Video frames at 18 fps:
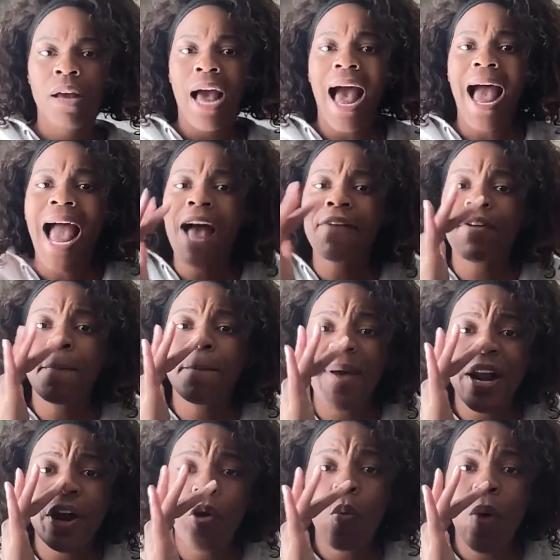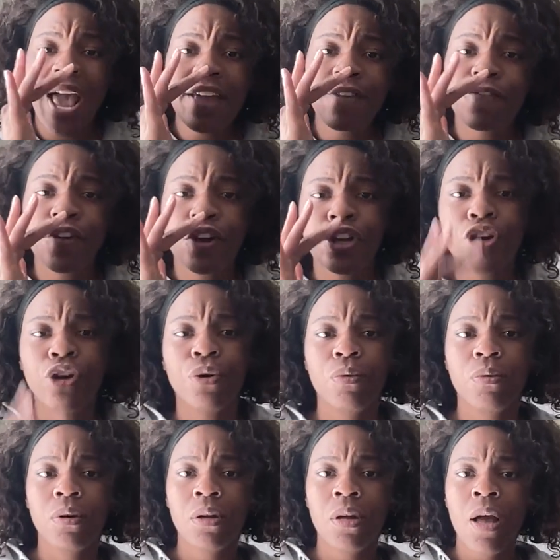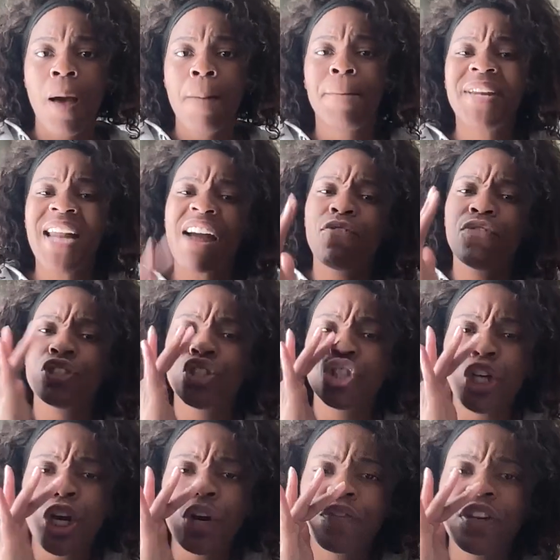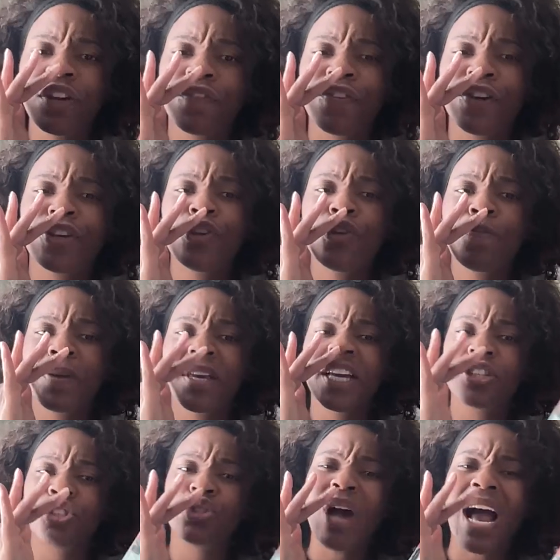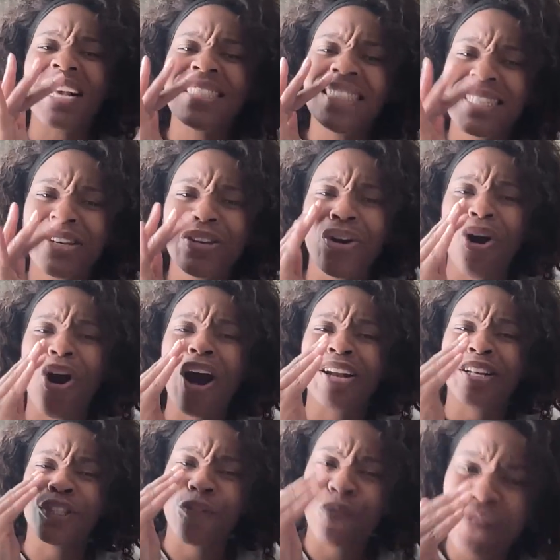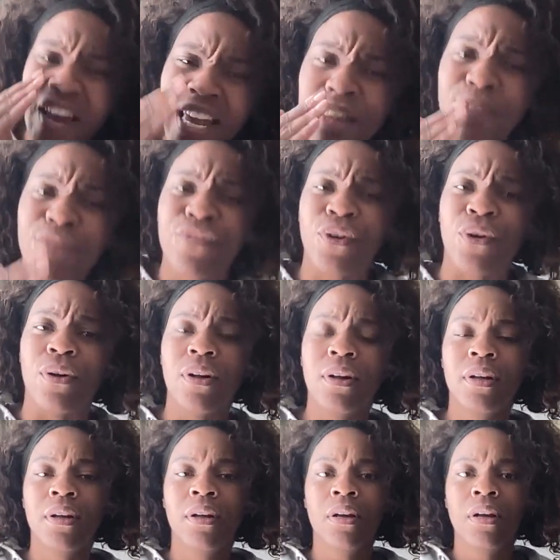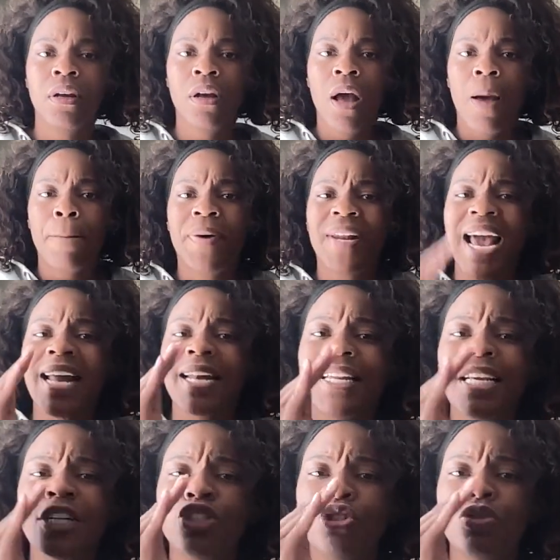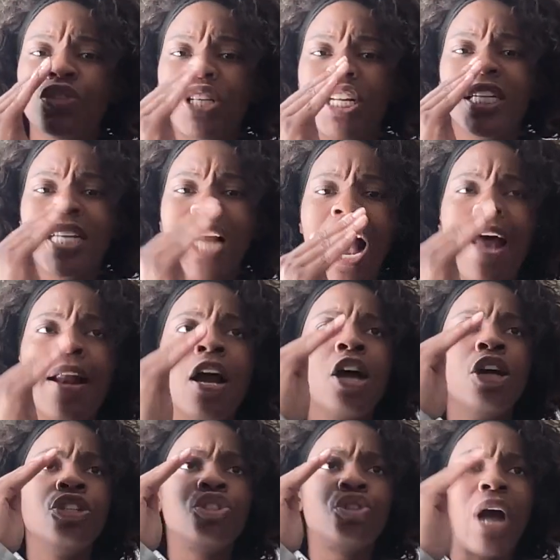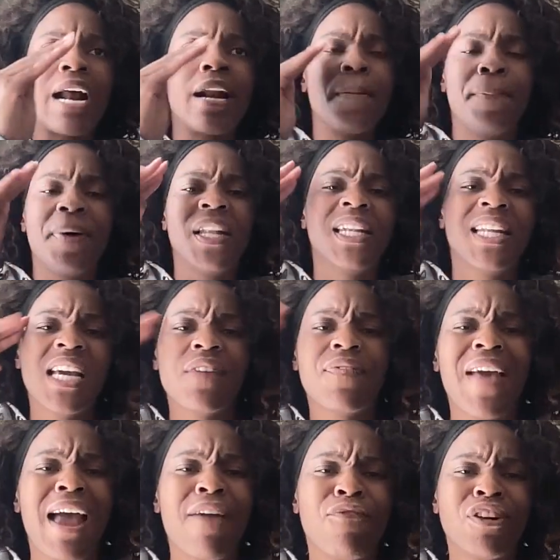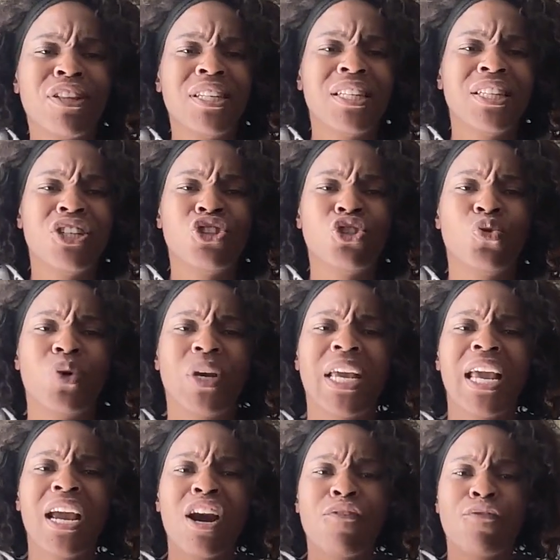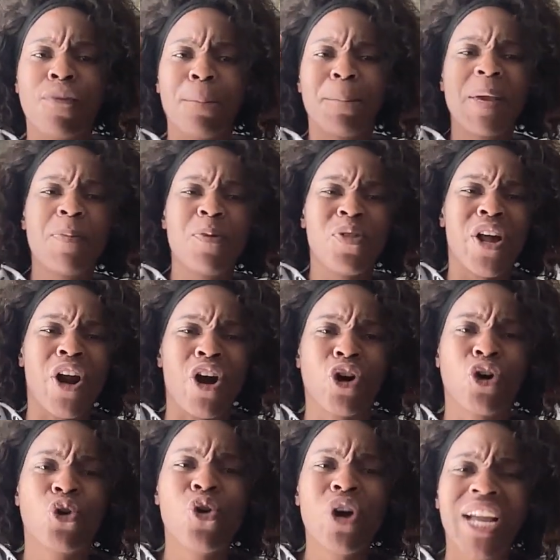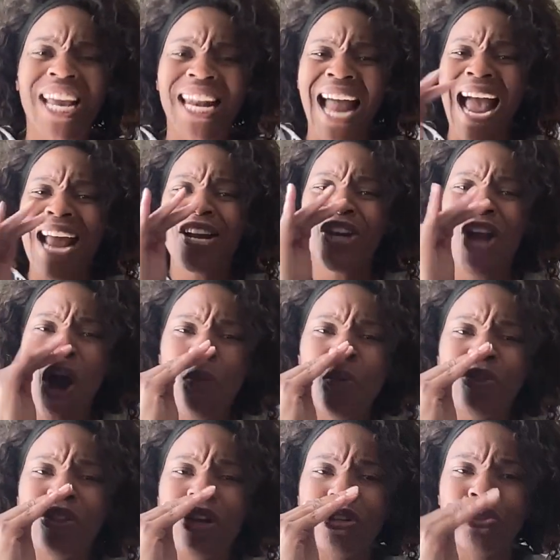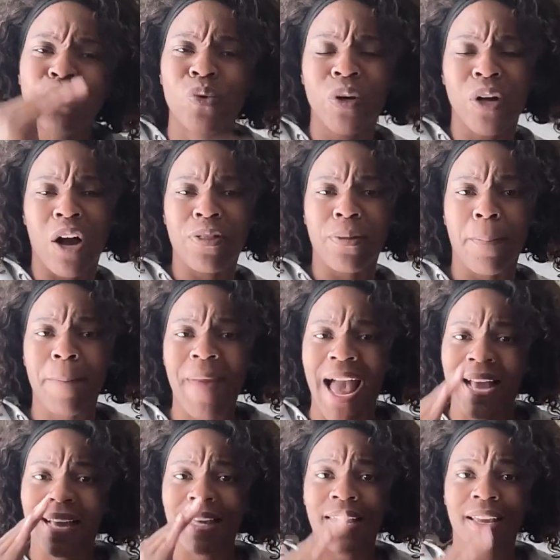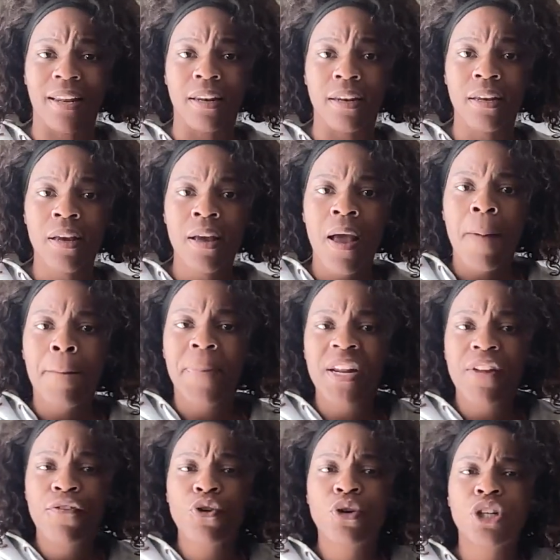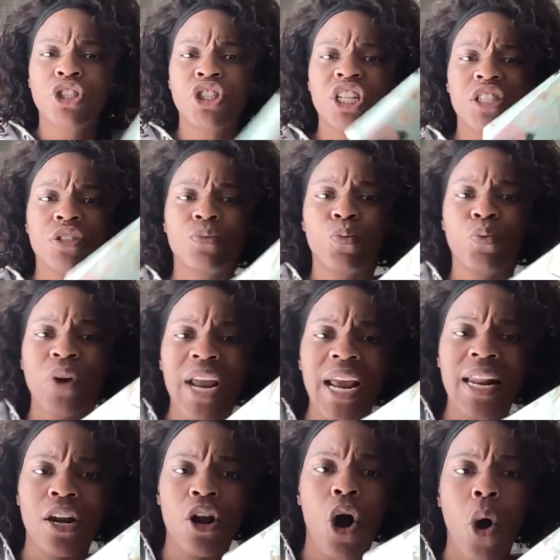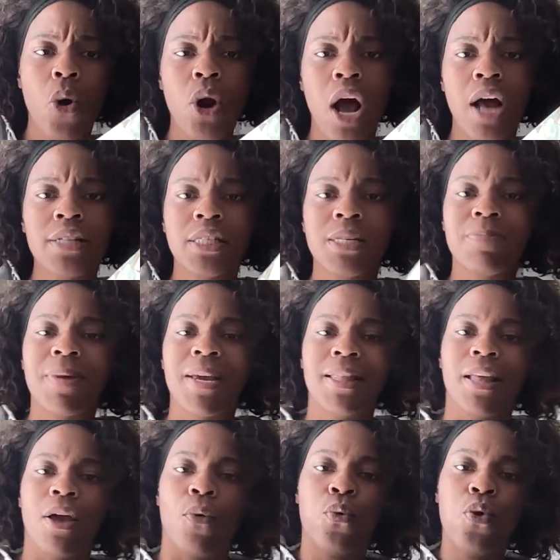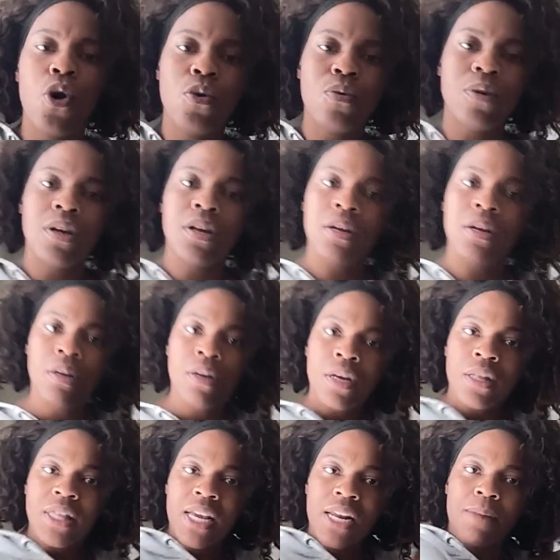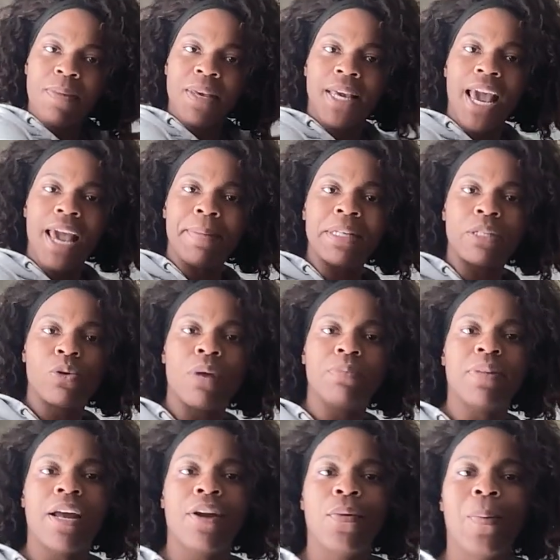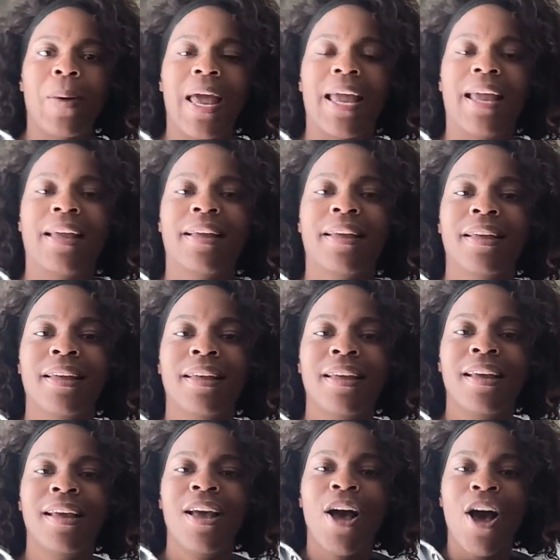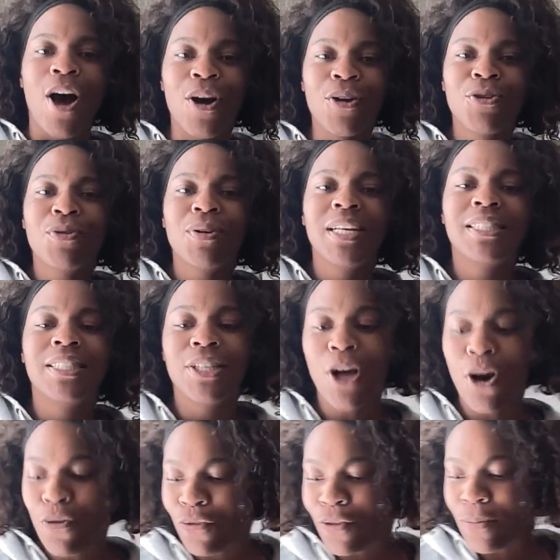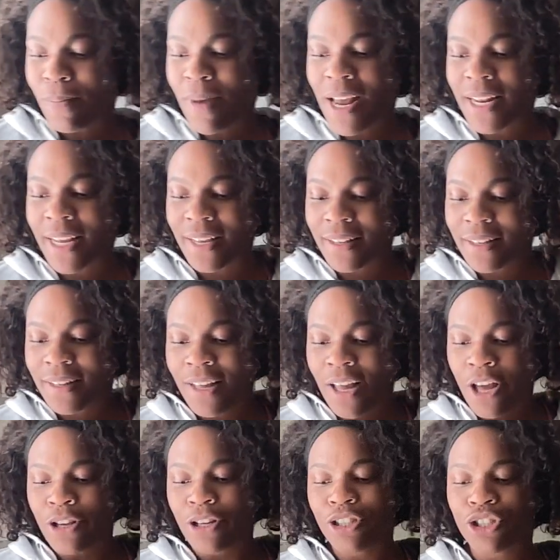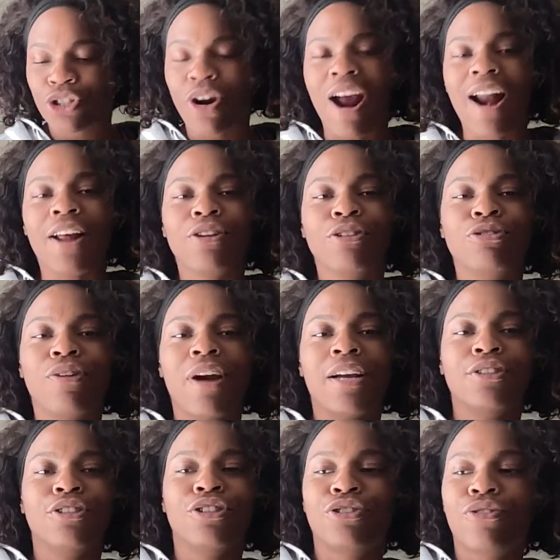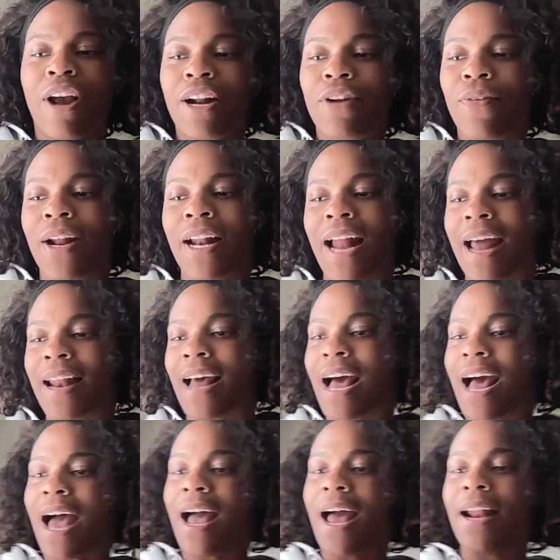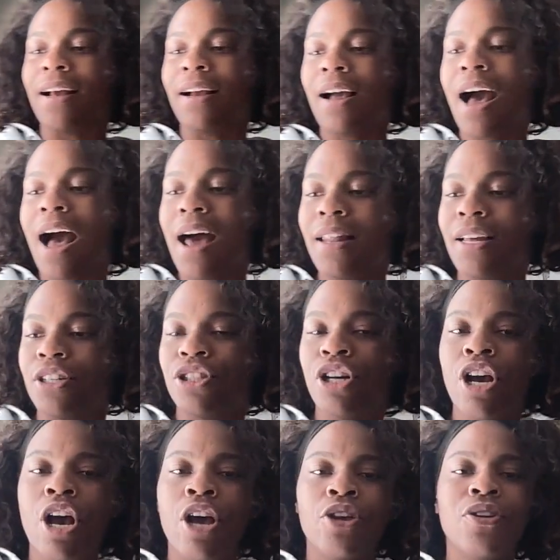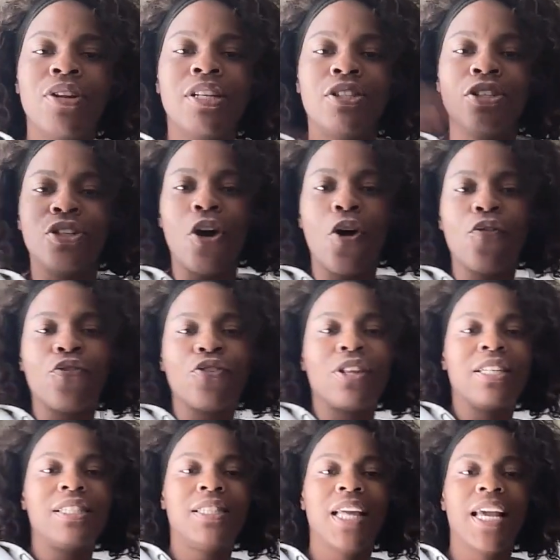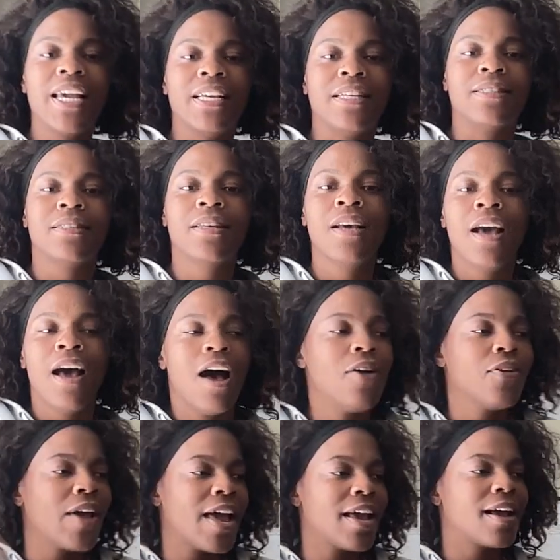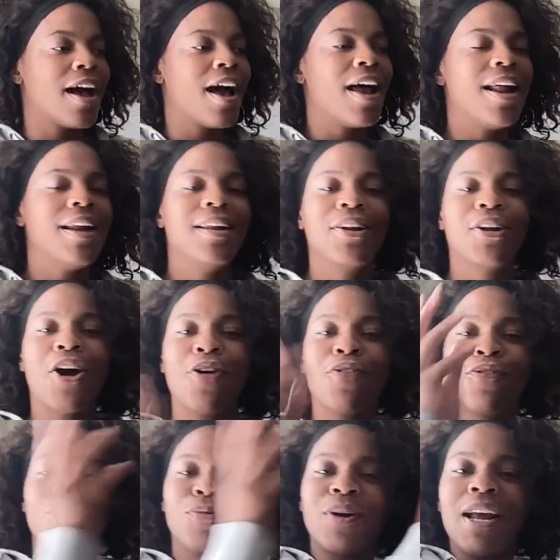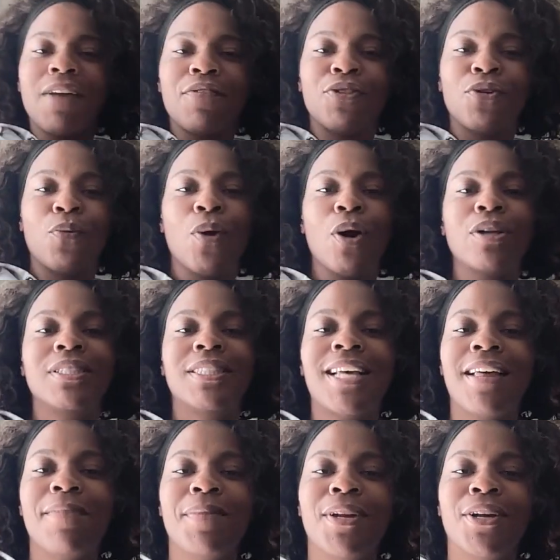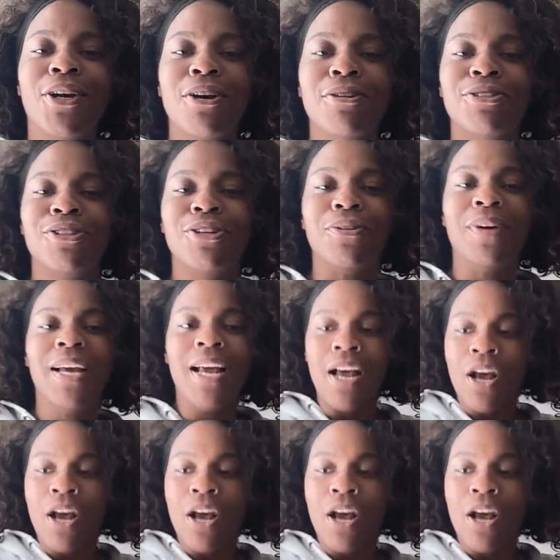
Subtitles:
I have a better way for you, but I've reserved it for you because I see your heart is faithful. But I need you to not try to believe everything that you hear from people that are crooked. I know what they're doing on the back end. But if you could just read and hold on to me, and then whoo, the enemy came and swept that away. Oh, you need to go for money. You just graduated out of college. You need to go for these things. Okay, God, I need to go for whatever the world is telling me to go to.